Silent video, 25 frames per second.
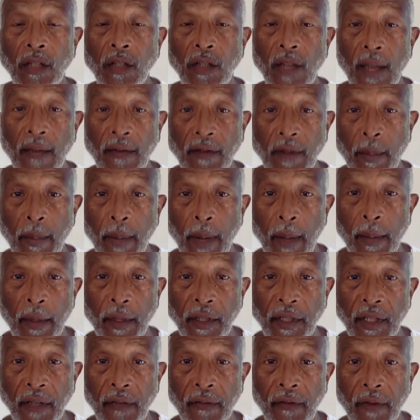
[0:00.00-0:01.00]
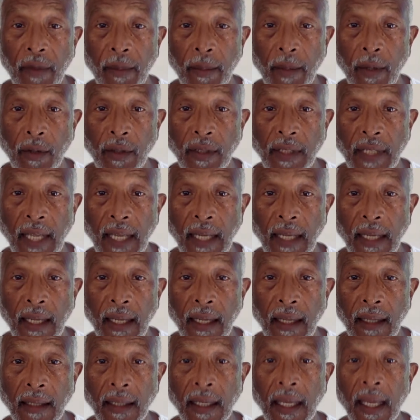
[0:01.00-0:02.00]
You have to publish it for about 10
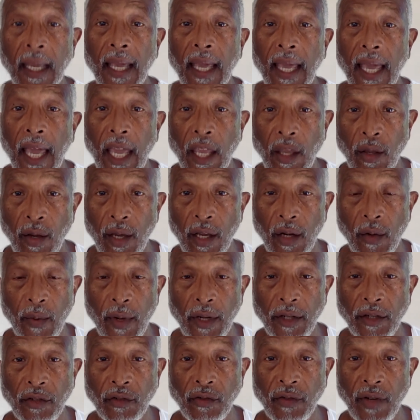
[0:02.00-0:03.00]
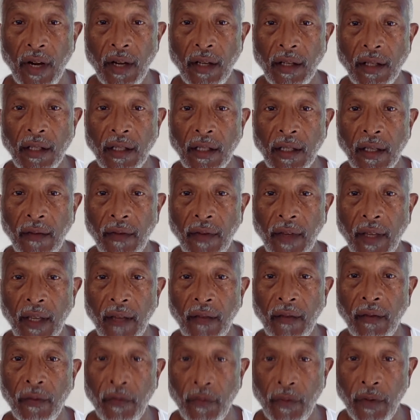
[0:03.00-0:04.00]
days and you get a registrar's
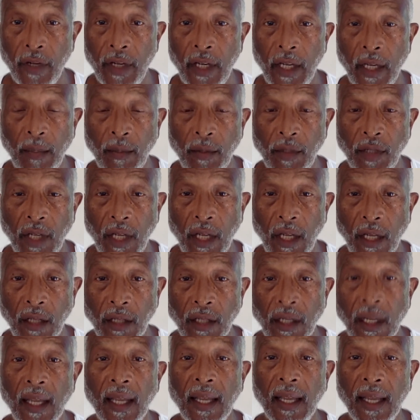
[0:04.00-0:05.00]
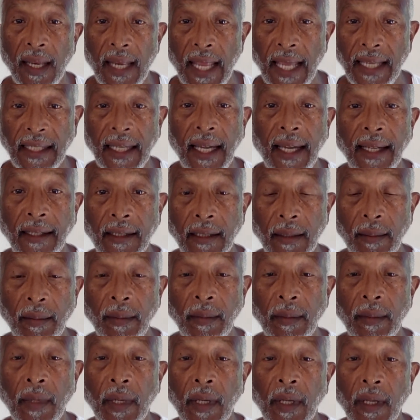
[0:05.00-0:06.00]
certificate for name change. That's
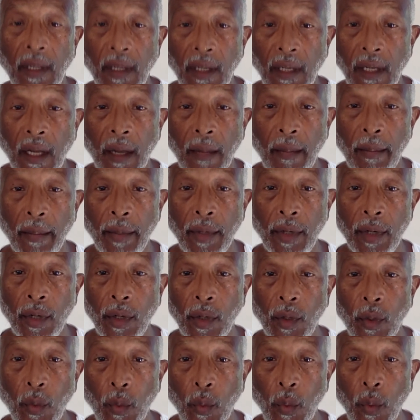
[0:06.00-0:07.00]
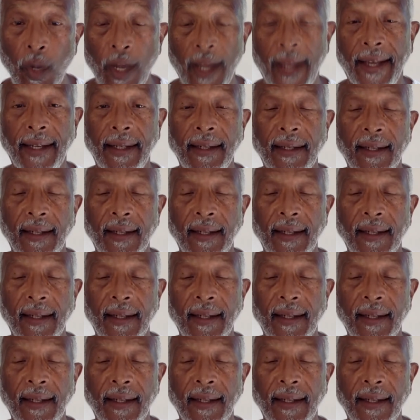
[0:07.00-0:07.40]
item number one.